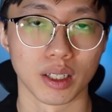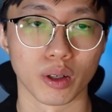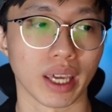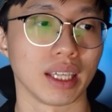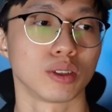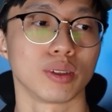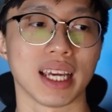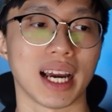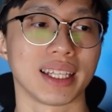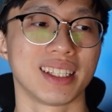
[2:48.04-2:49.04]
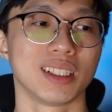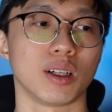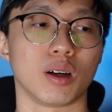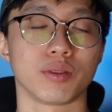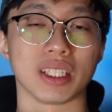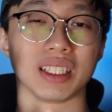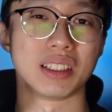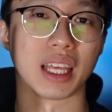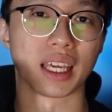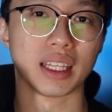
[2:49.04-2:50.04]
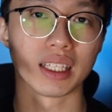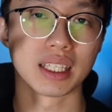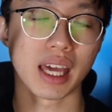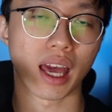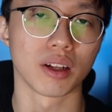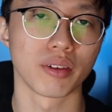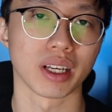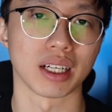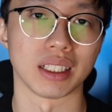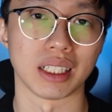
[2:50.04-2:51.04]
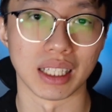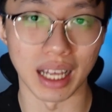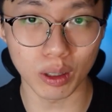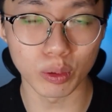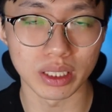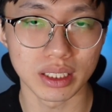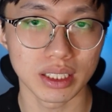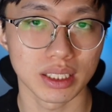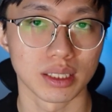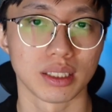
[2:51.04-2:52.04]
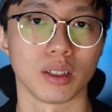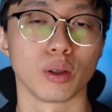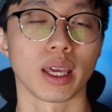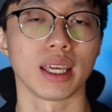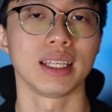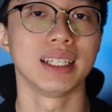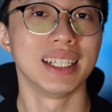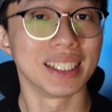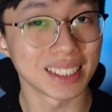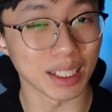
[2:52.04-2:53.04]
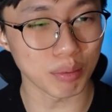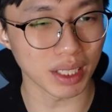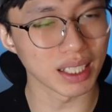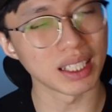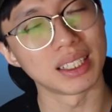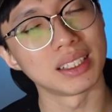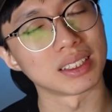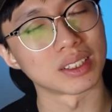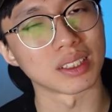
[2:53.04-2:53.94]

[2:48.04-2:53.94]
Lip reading: Okay, so the idea of the daily caloric allowance, okay, same thing here.